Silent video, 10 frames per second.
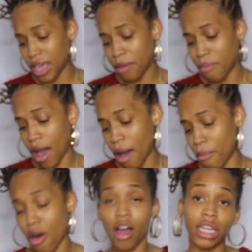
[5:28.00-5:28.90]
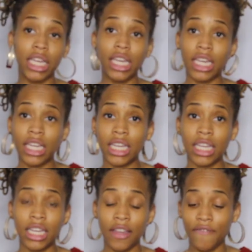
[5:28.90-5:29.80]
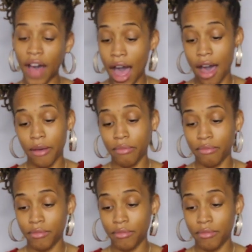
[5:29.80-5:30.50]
me Bob Marley vibe,